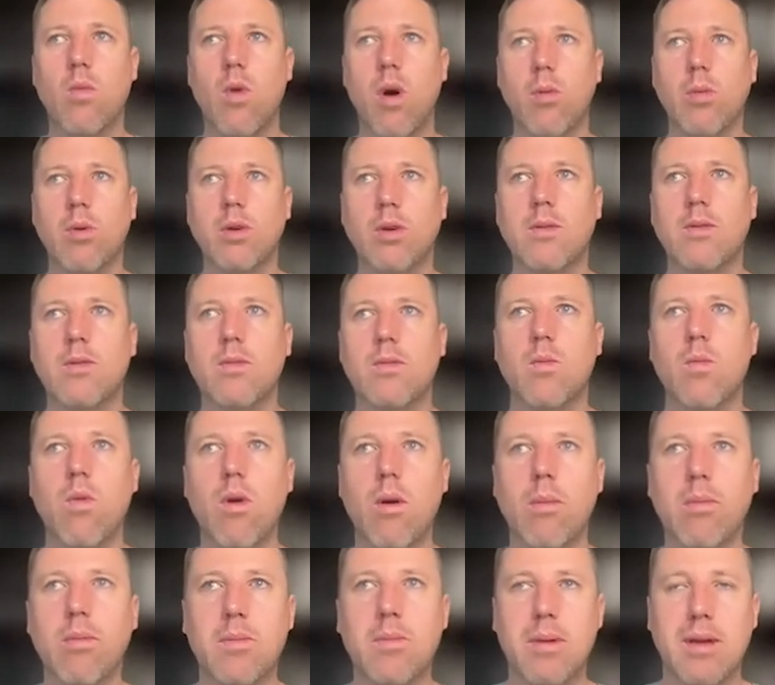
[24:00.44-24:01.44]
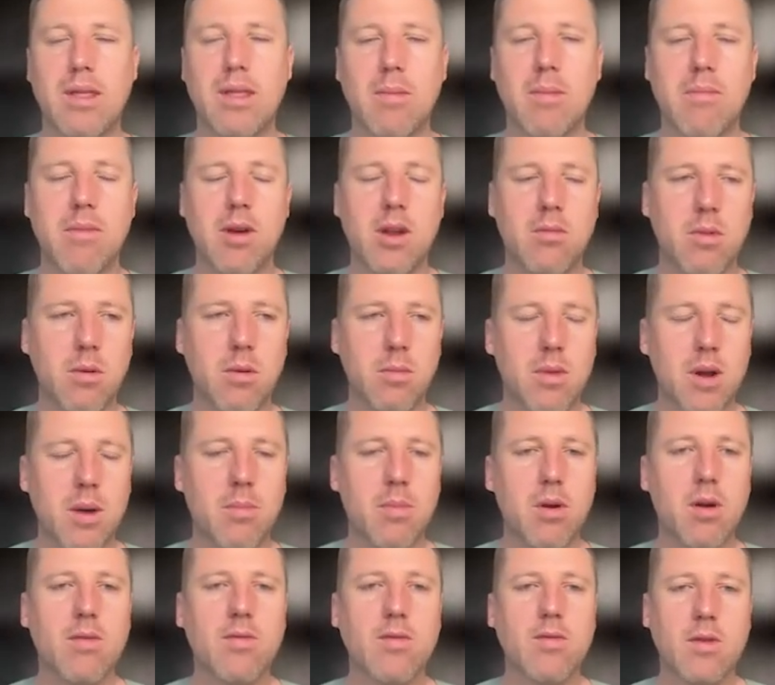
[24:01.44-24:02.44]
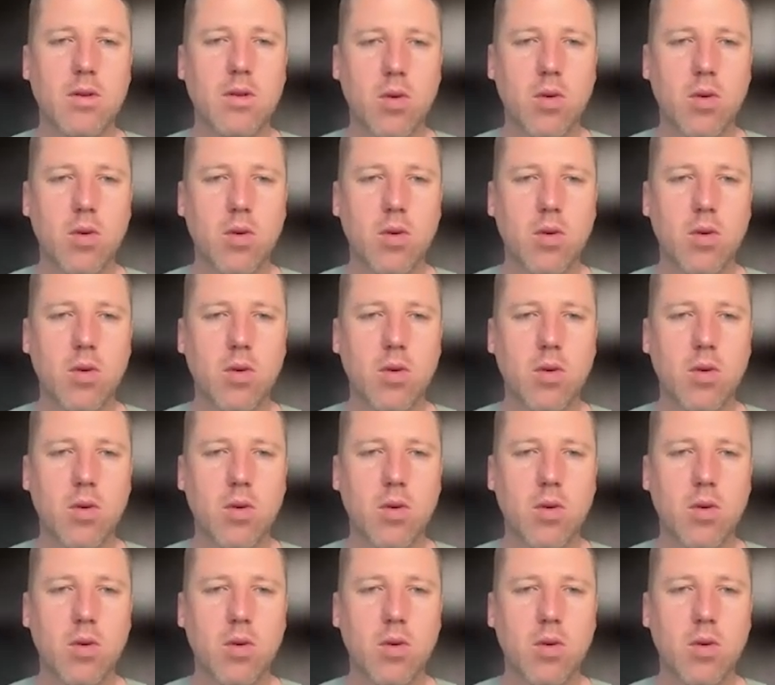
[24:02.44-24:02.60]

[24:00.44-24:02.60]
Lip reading: what would be the minimum number of